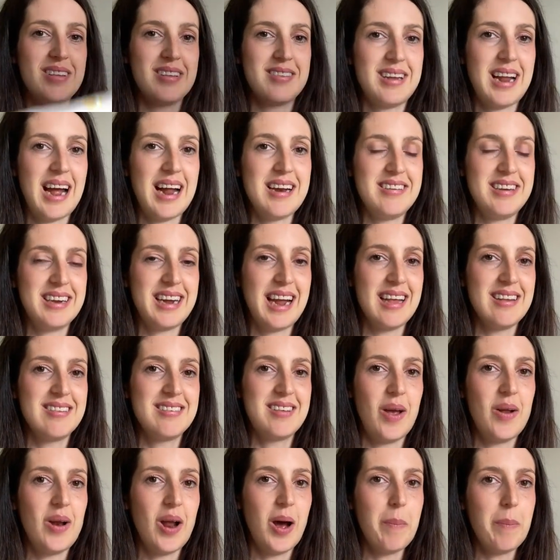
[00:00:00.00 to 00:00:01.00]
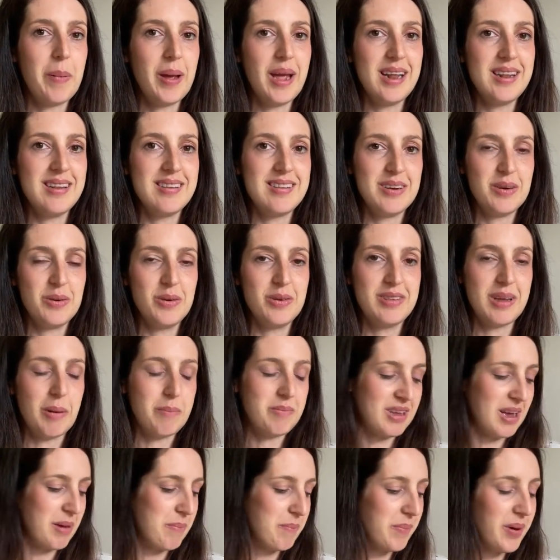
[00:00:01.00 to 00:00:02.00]
doesn't actually get sewn up until
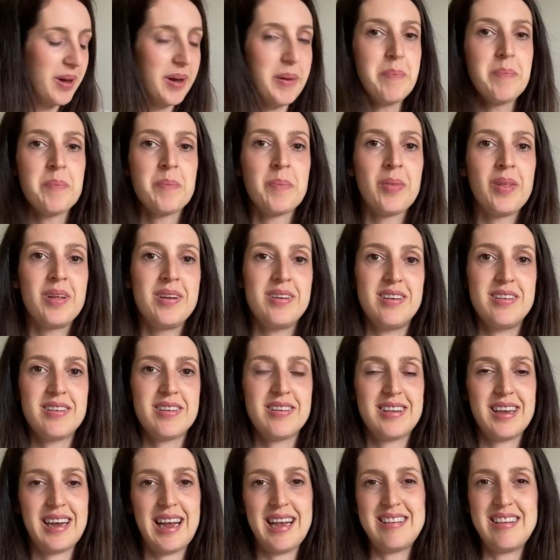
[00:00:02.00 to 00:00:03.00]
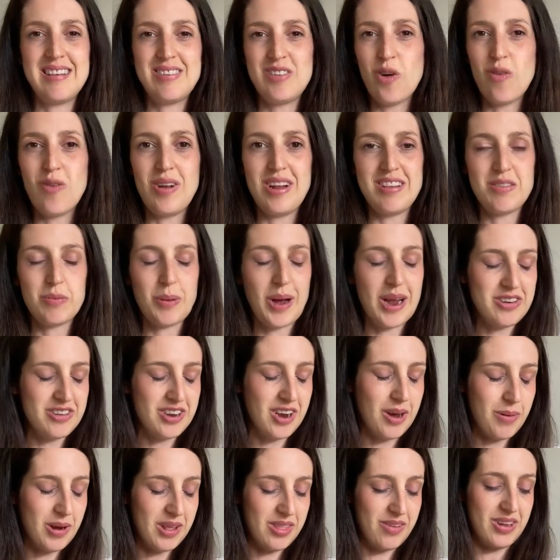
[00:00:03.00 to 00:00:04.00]
September, just because I guess it's not really
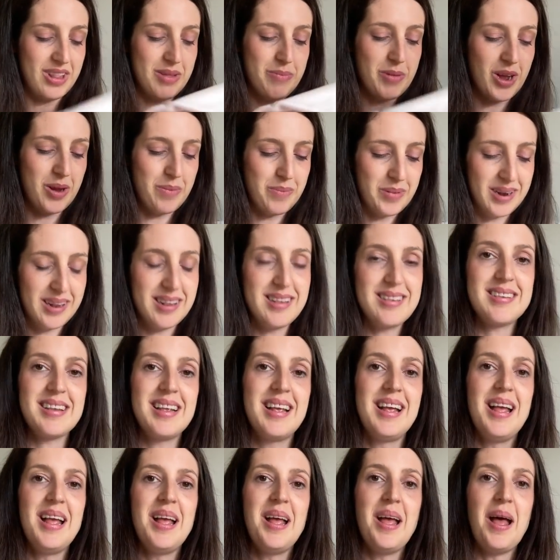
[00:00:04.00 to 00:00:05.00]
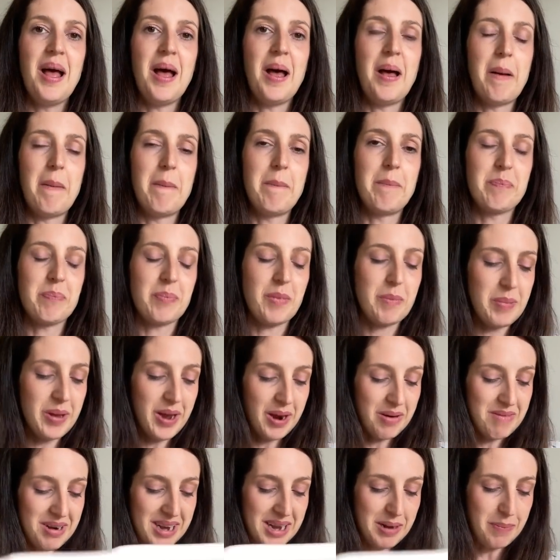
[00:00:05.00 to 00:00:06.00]
sweatshirt weather at the moment. Um, but
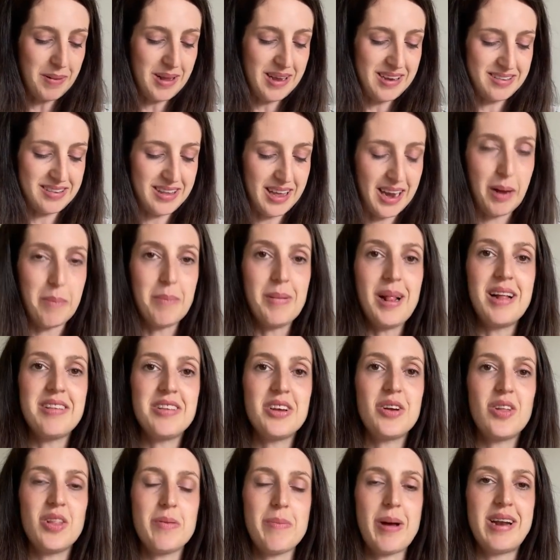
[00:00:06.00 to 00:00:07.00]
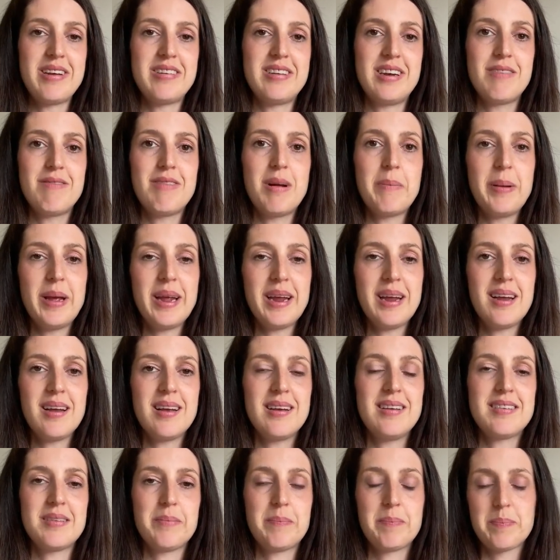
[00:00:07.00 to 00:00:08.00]
yeah, I'm really pleased and I'm glad I got the matching ribbing
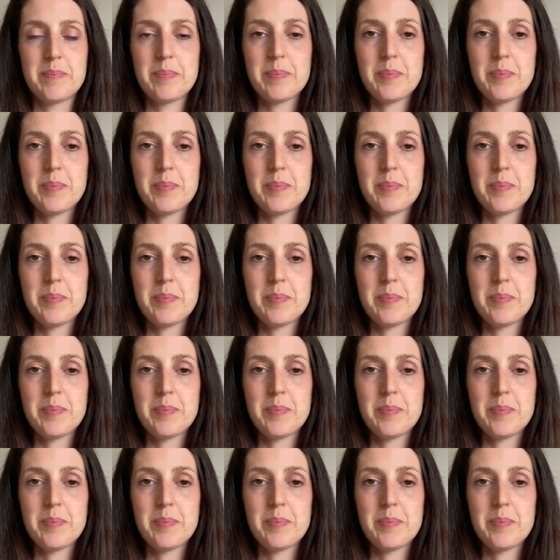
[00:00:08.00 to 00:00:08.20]
because